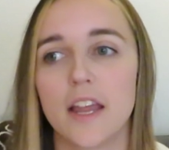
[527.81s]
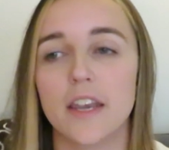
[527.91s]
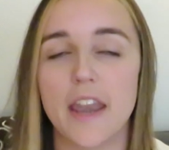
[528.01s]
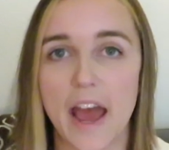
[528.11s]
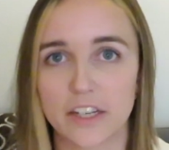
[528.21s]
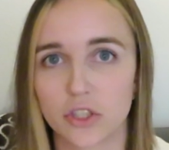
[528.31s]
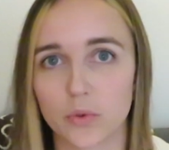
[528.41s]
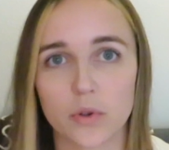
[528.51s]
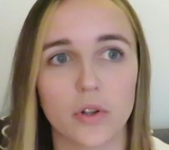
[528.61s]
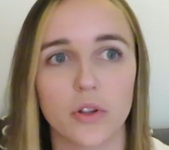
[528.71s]

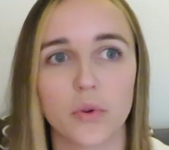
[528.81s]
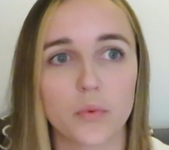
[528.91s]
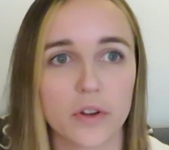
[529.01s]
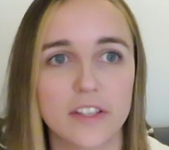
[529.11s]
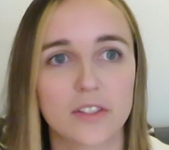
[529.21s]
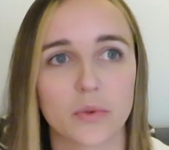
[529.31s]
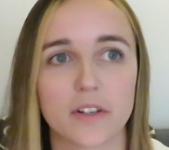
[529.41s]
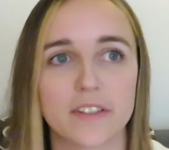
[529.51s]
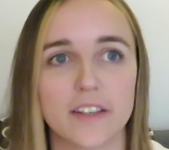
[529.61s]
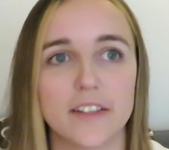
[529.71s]
natural
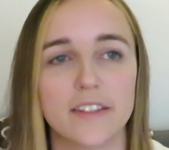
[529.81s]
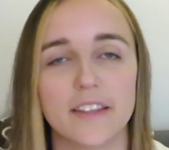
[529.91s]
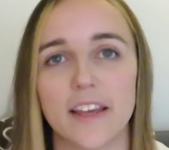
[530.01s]
resources.